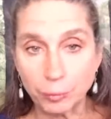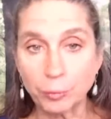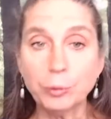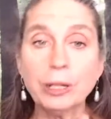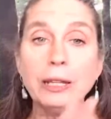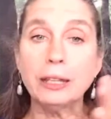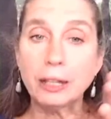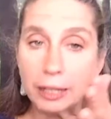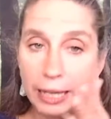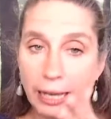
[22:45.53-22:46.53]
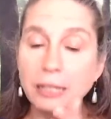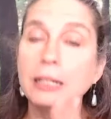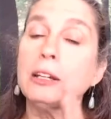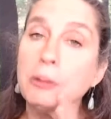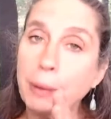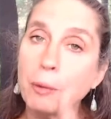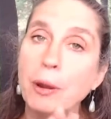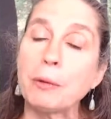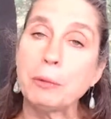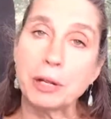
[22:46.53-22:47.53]
really get clear about
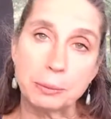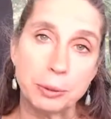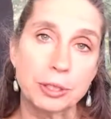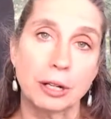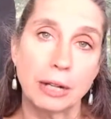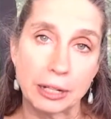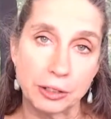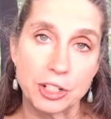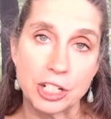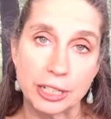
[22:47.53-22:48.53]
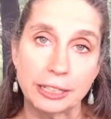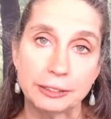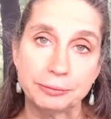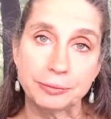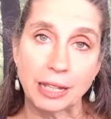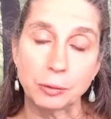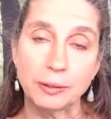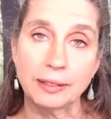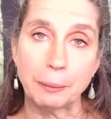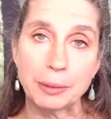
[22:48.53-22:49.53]
where we want to put our energy as we
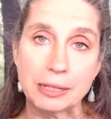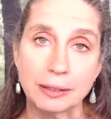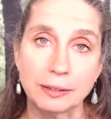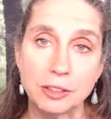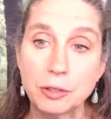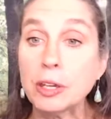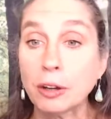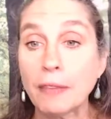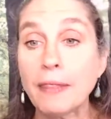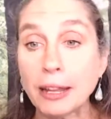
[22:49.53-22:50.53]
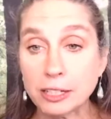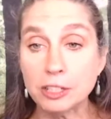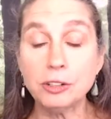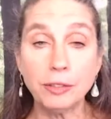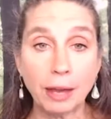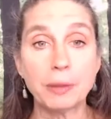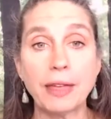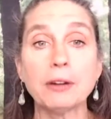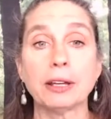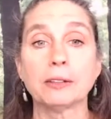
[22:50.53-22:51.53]
step into this new year. And that to do that
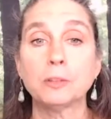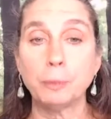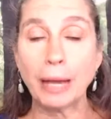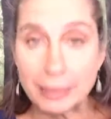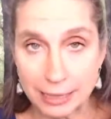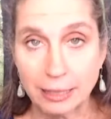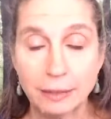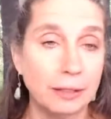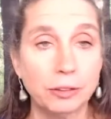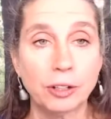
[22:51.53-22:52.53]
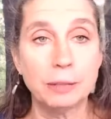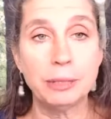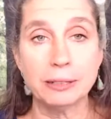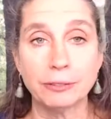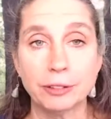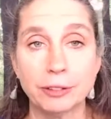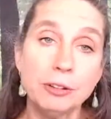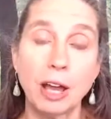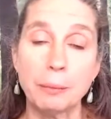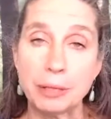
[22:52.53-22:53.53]
without expecting things are going to be different or
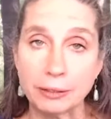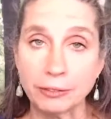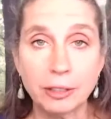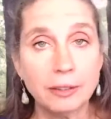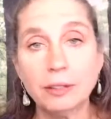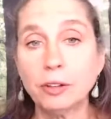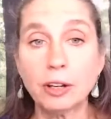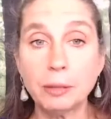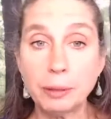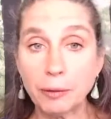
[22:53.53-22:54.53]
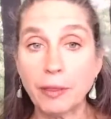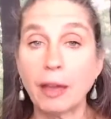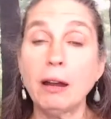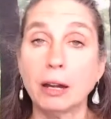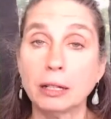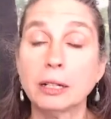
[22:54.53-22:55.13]
not be different. Things are going to be what they are.